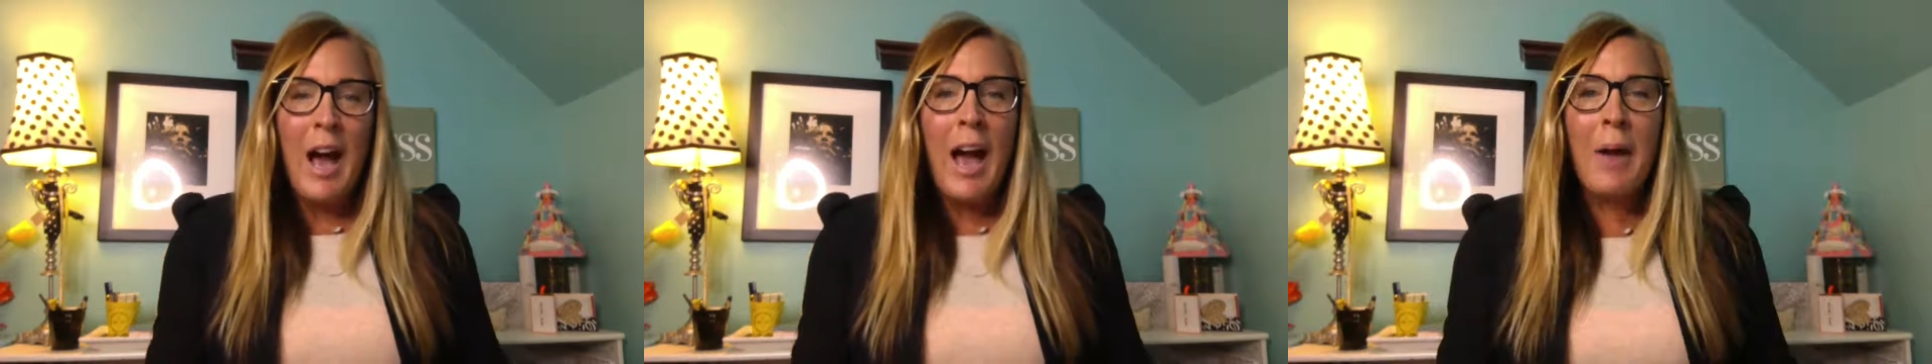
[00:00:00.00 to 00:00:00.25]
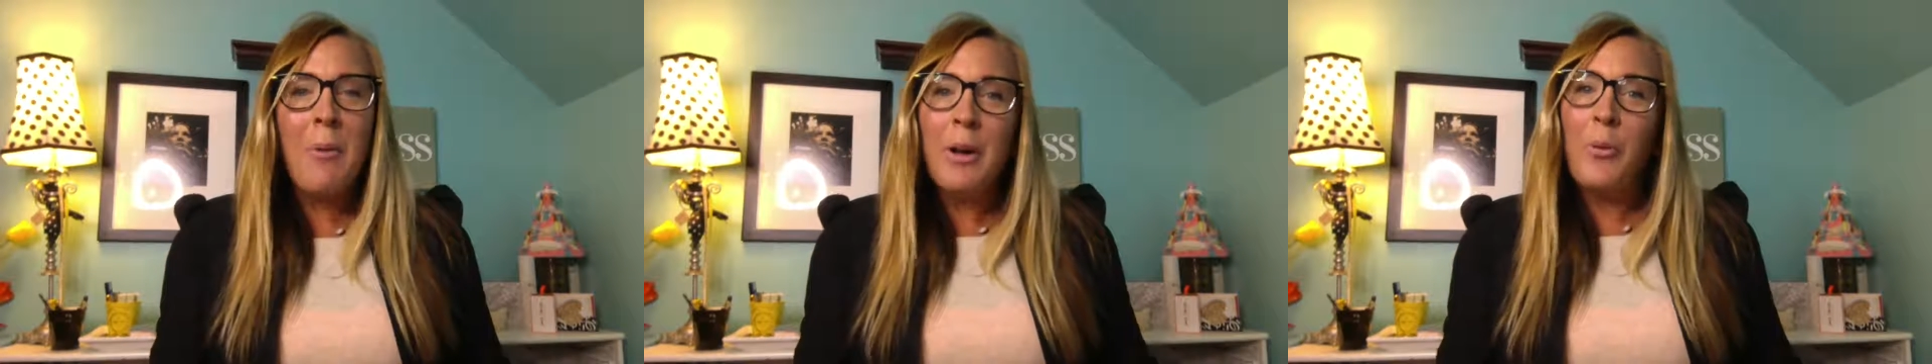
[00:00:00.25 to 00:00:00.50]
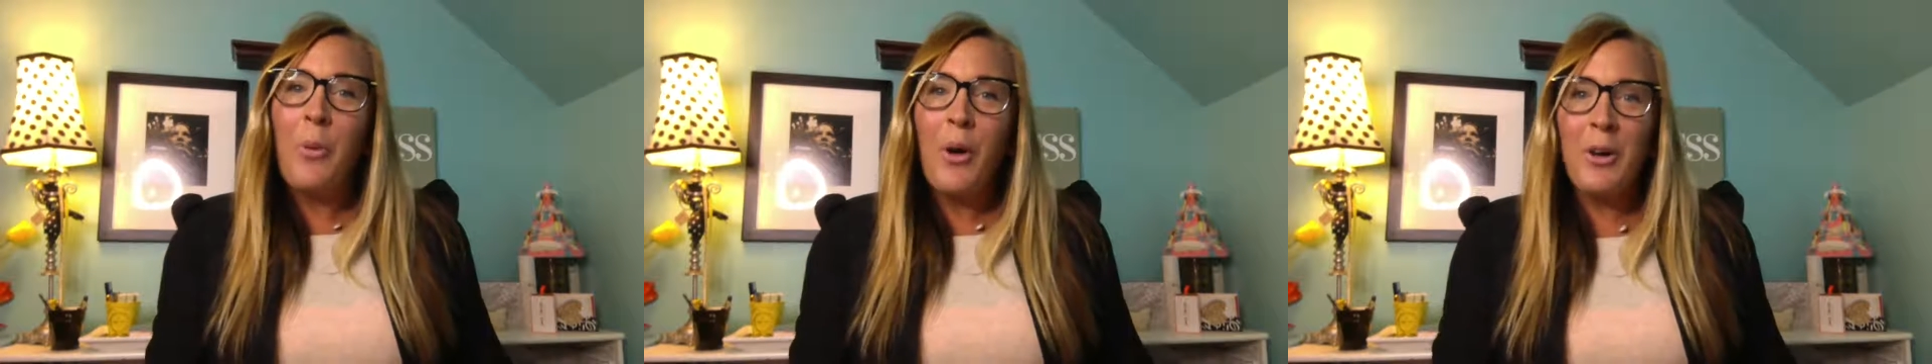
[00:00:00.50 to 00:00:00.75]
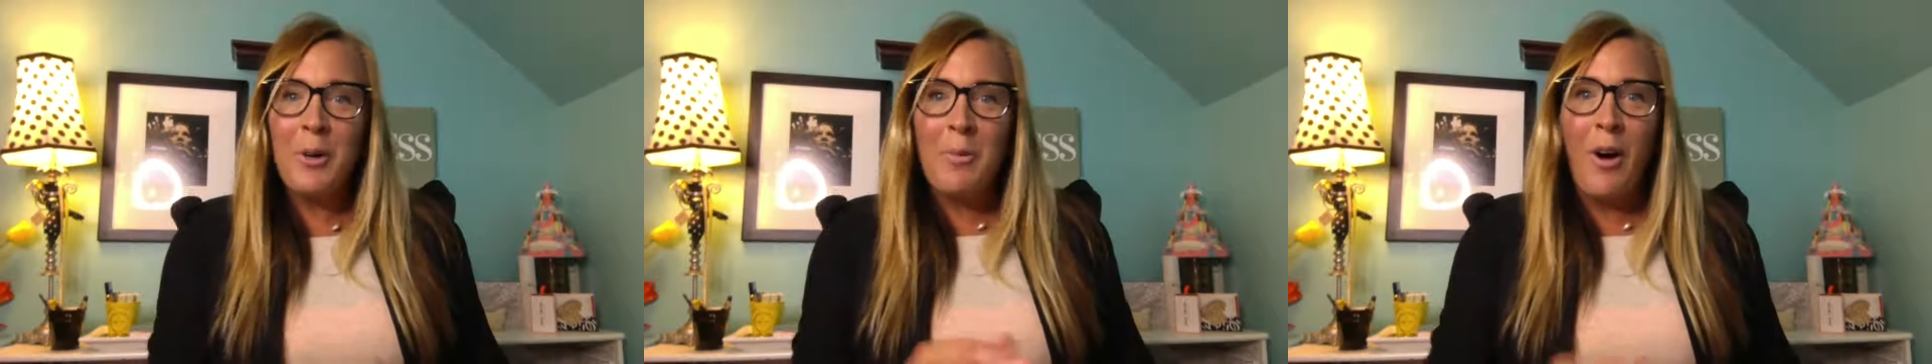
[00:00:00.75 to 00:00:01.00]
I want to
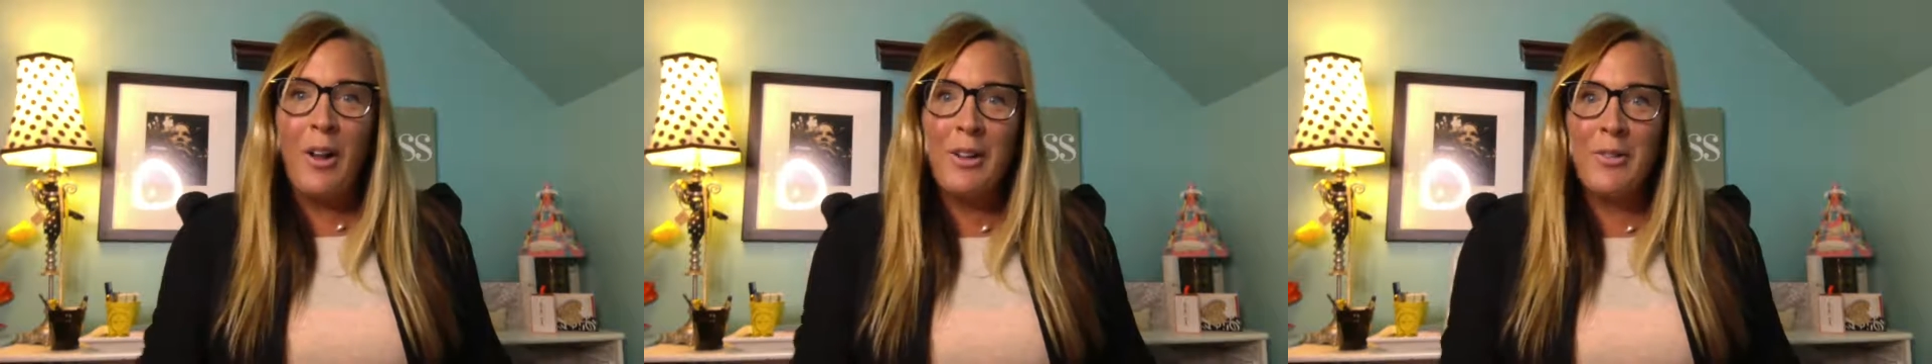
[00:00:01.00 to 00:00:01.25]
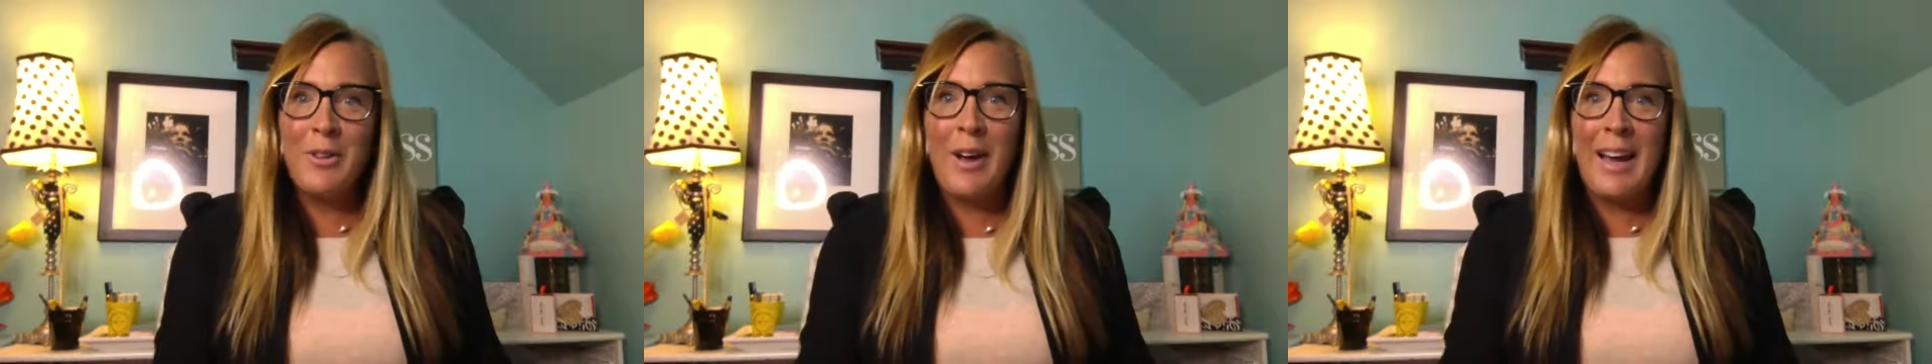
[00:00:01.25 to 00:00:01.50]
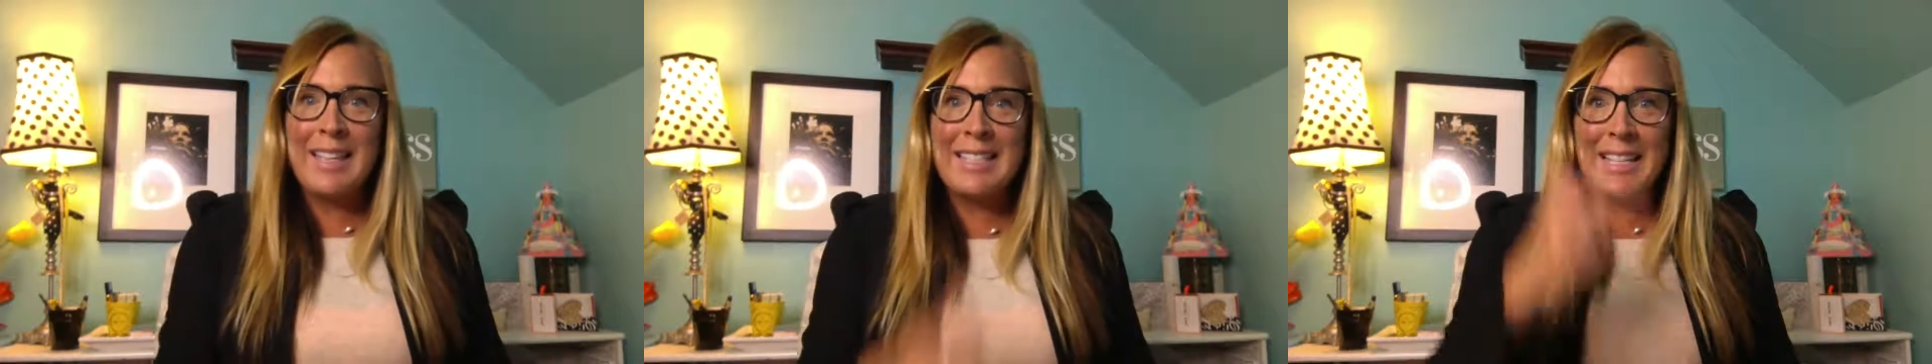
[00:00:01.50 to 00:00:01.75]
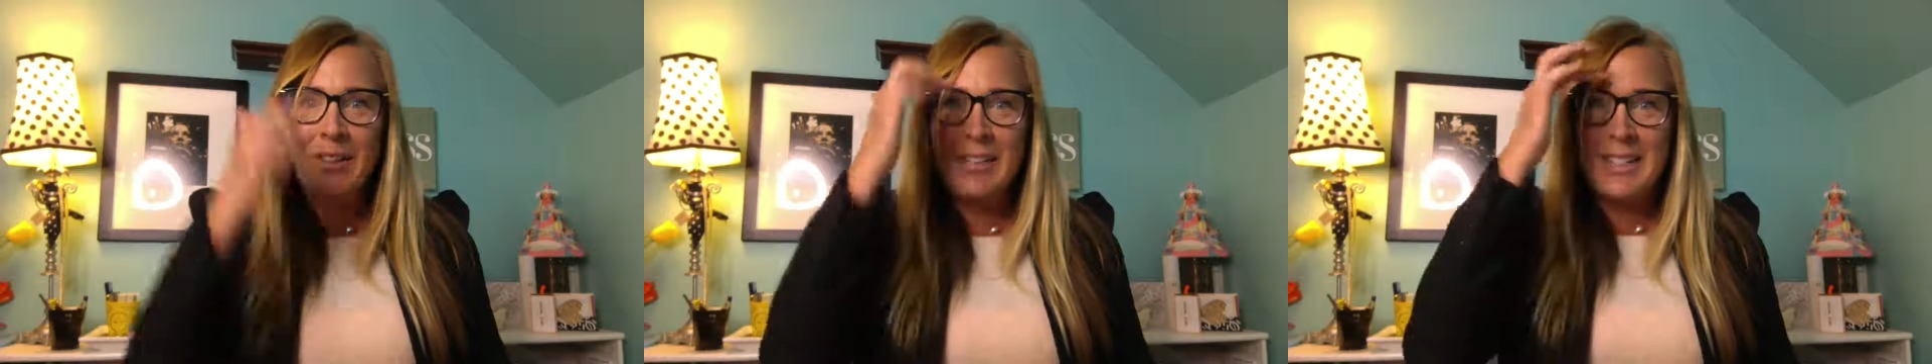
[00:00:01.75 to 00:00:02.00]
welcome all of you
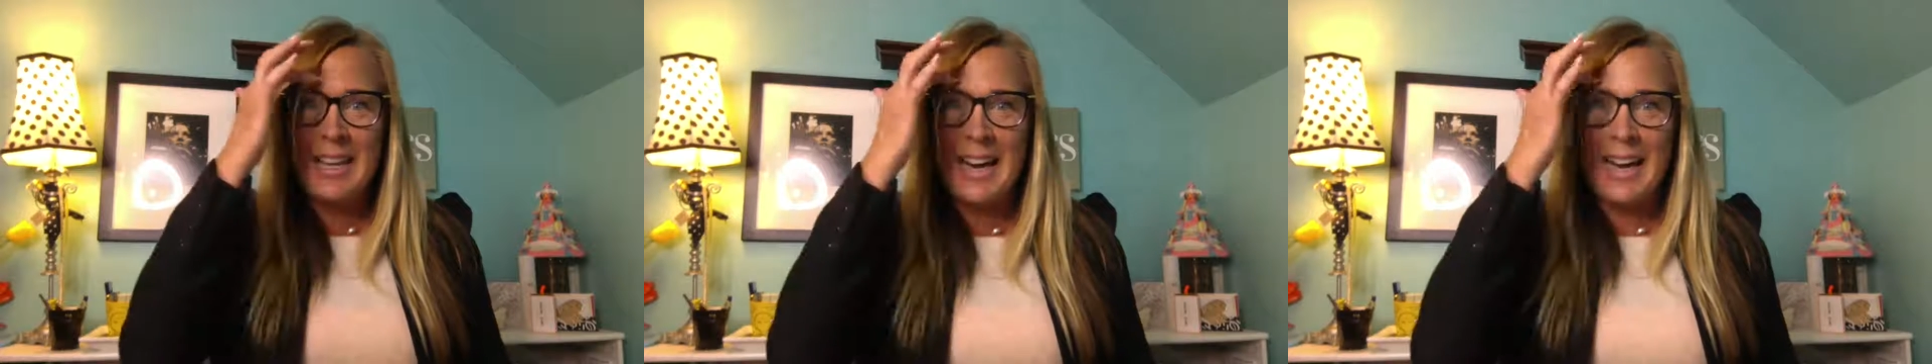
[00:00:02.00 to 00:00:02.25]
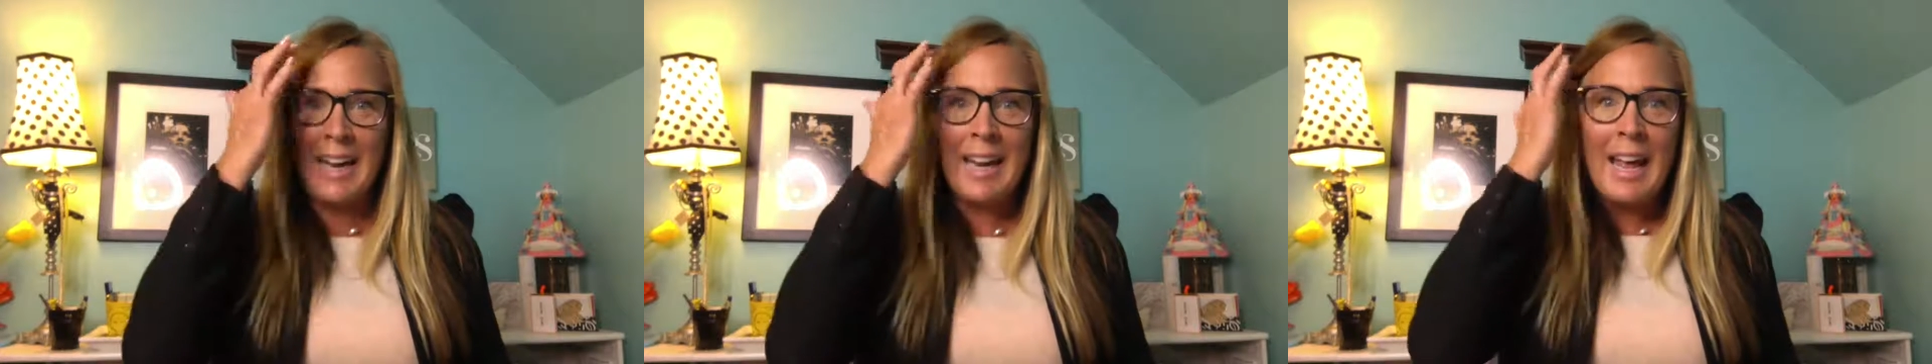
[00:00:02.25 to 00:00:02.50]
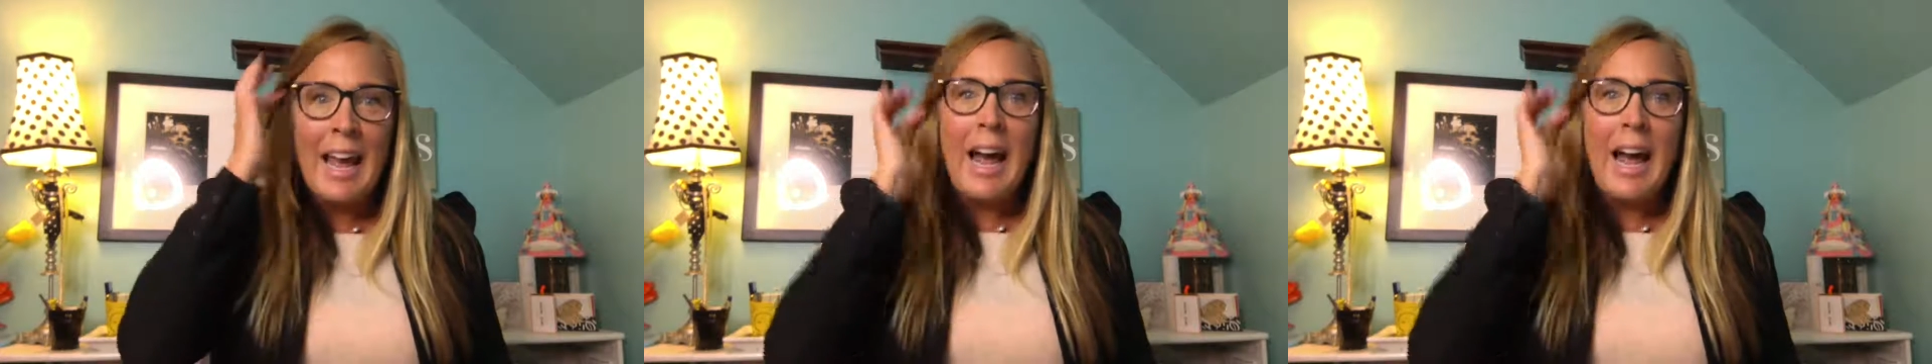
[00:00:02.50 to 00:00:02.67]
guys here tonight.